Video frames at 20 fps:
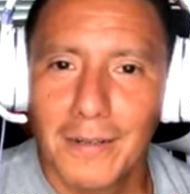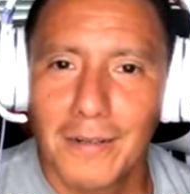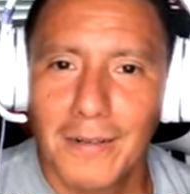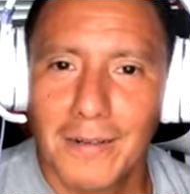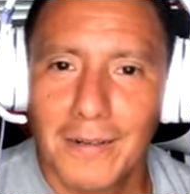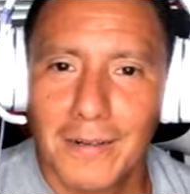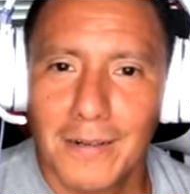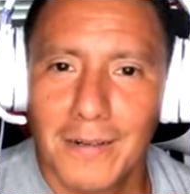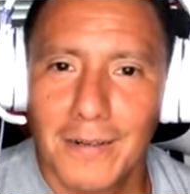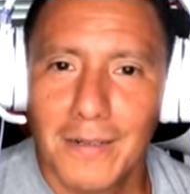
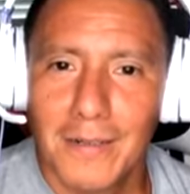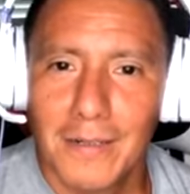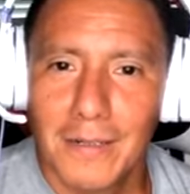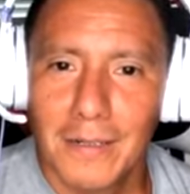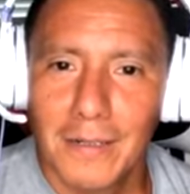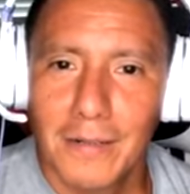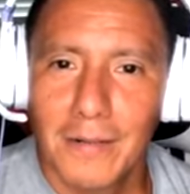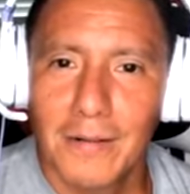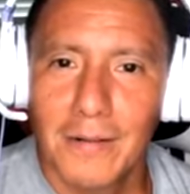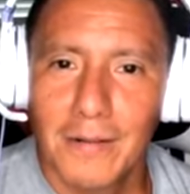
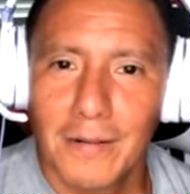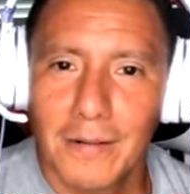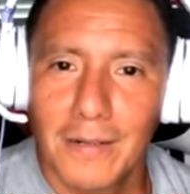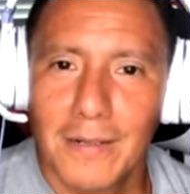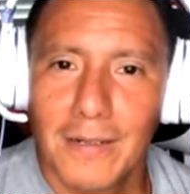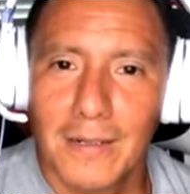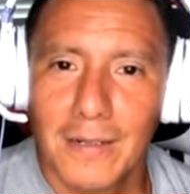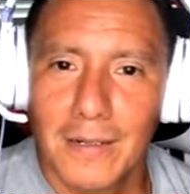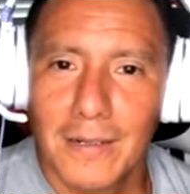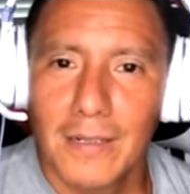
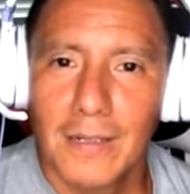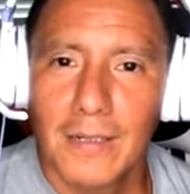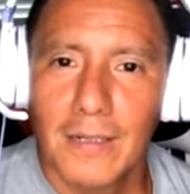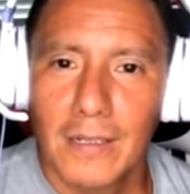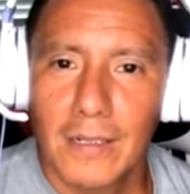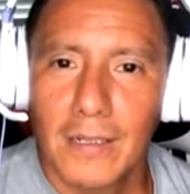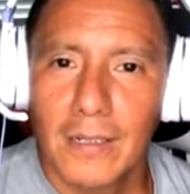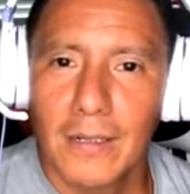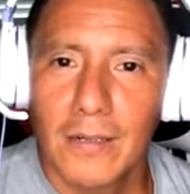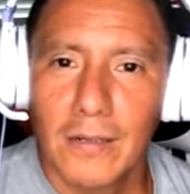
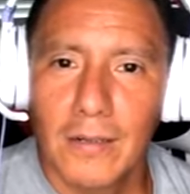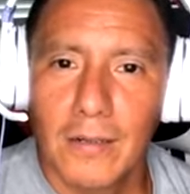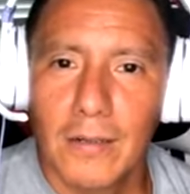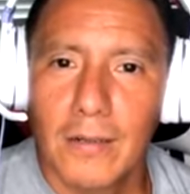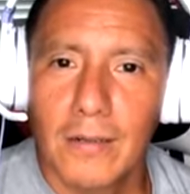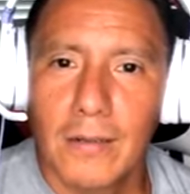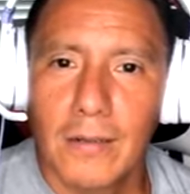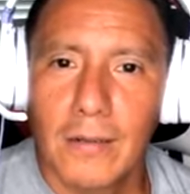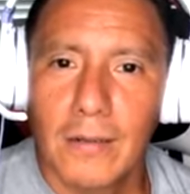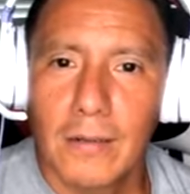
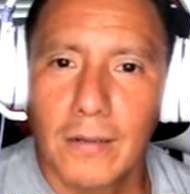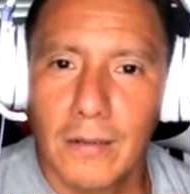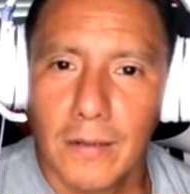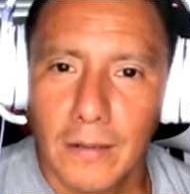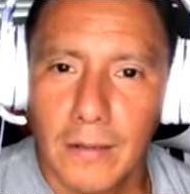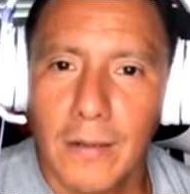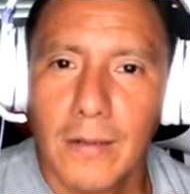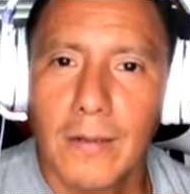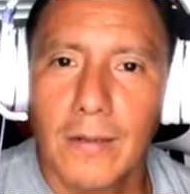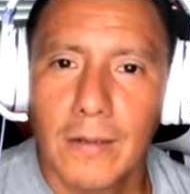
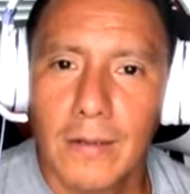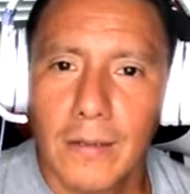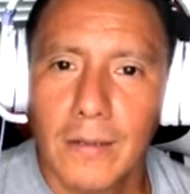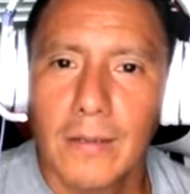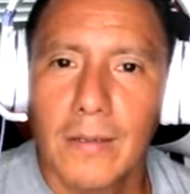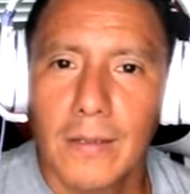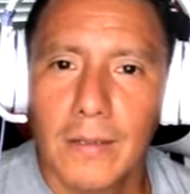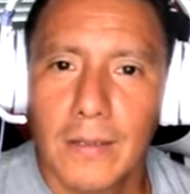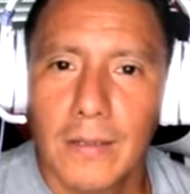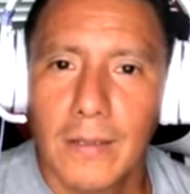
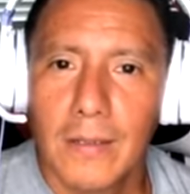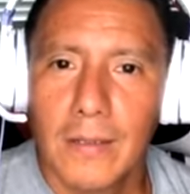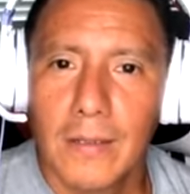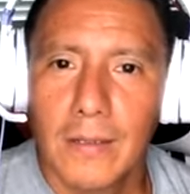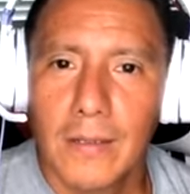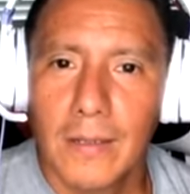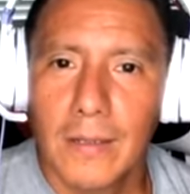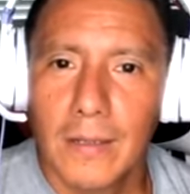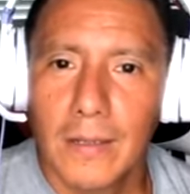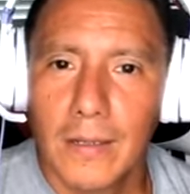
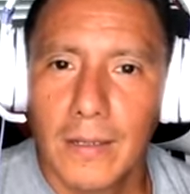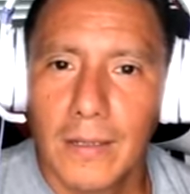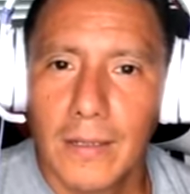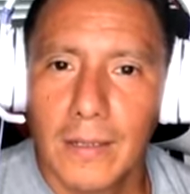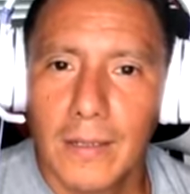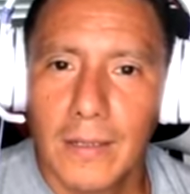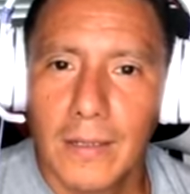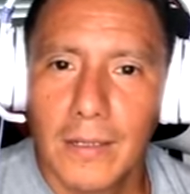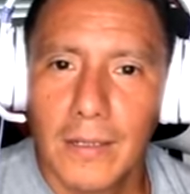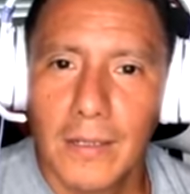
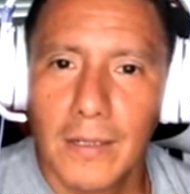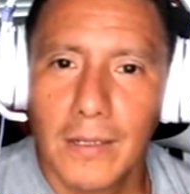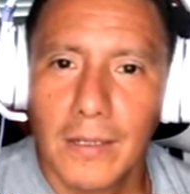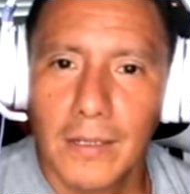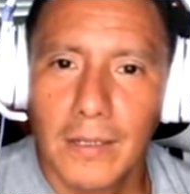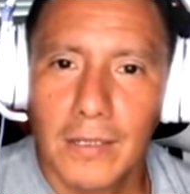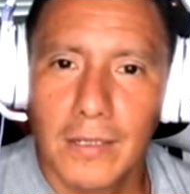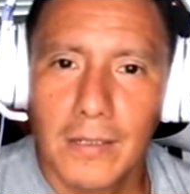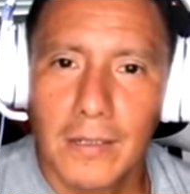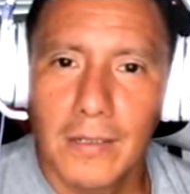
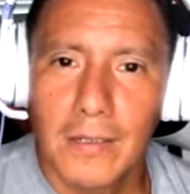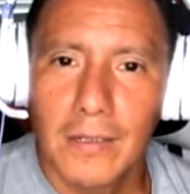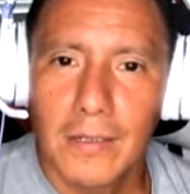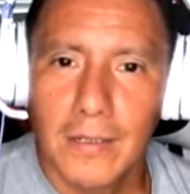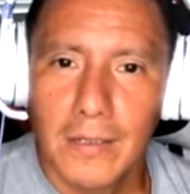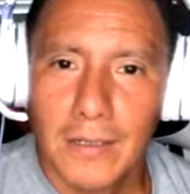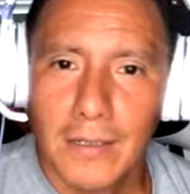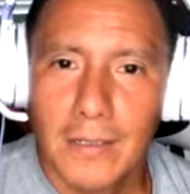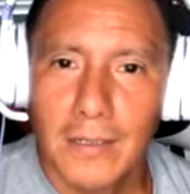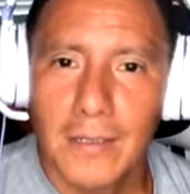
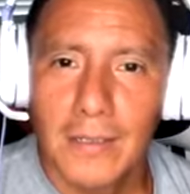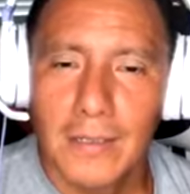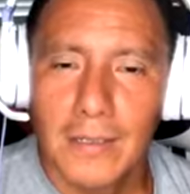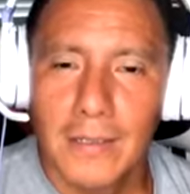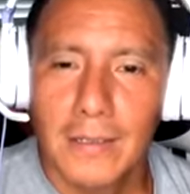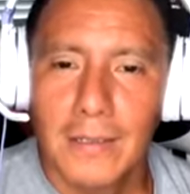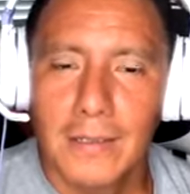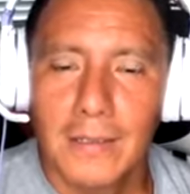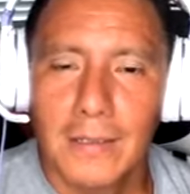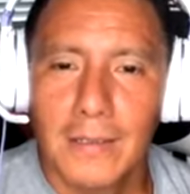
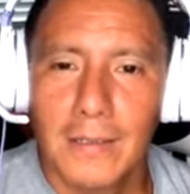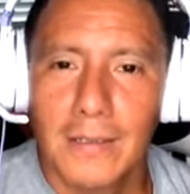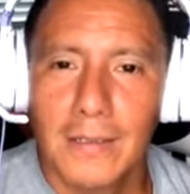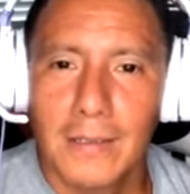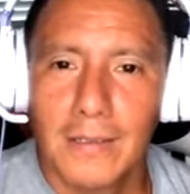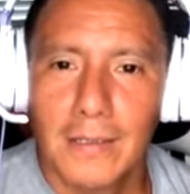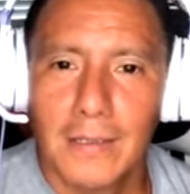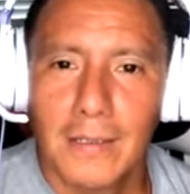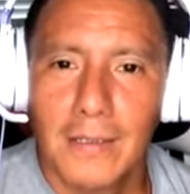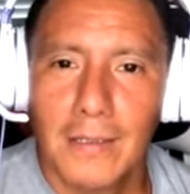
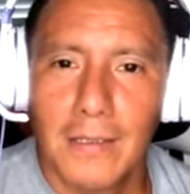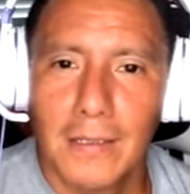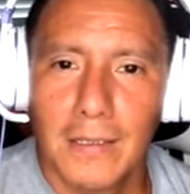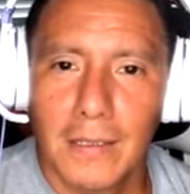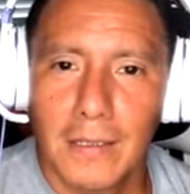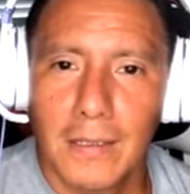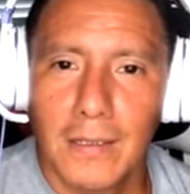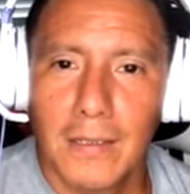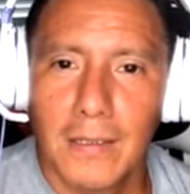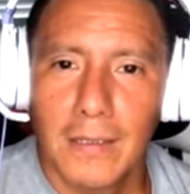
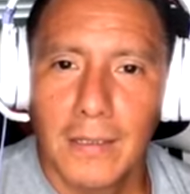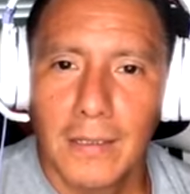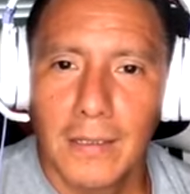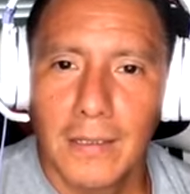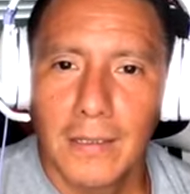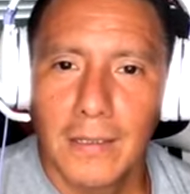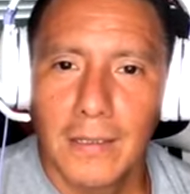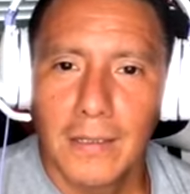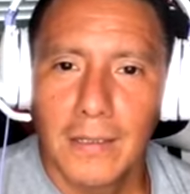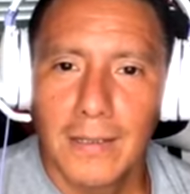
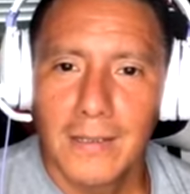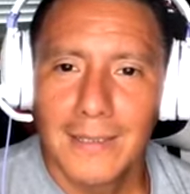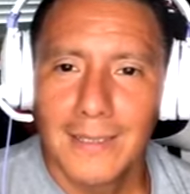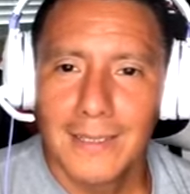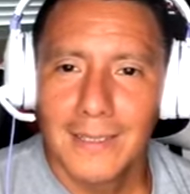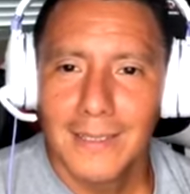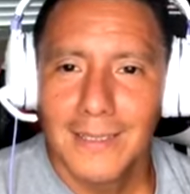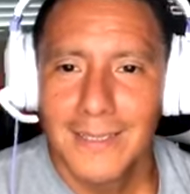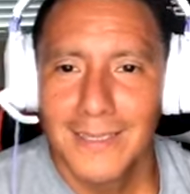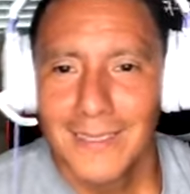No words are spoken by the person on screen.